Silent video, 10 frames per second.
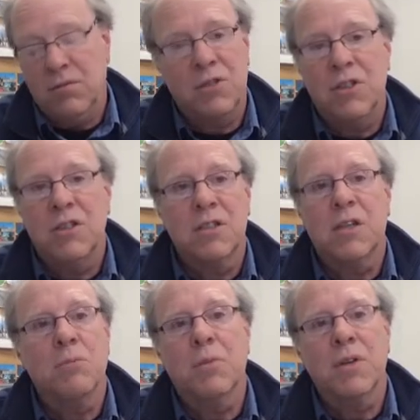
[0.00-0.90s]
she just
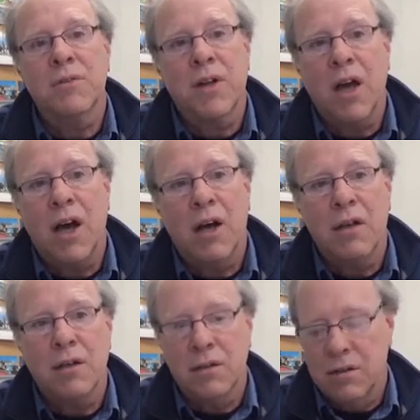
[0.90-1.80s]
didn't believe in God.
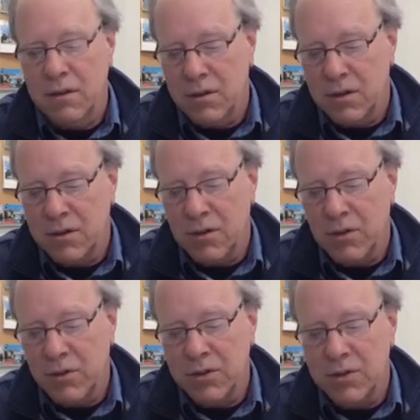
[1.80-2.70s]
That's all
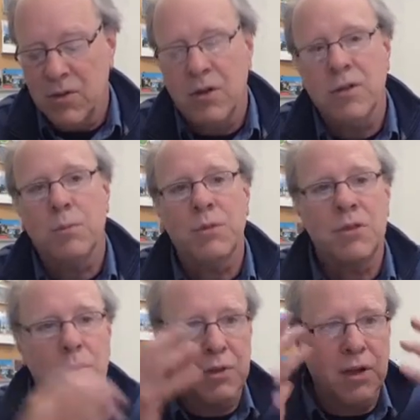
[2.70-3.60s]
there is to it. But
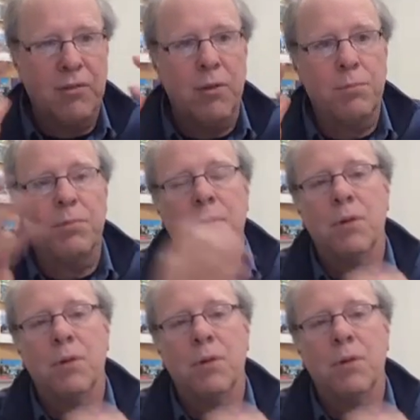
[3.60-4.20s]
she believed that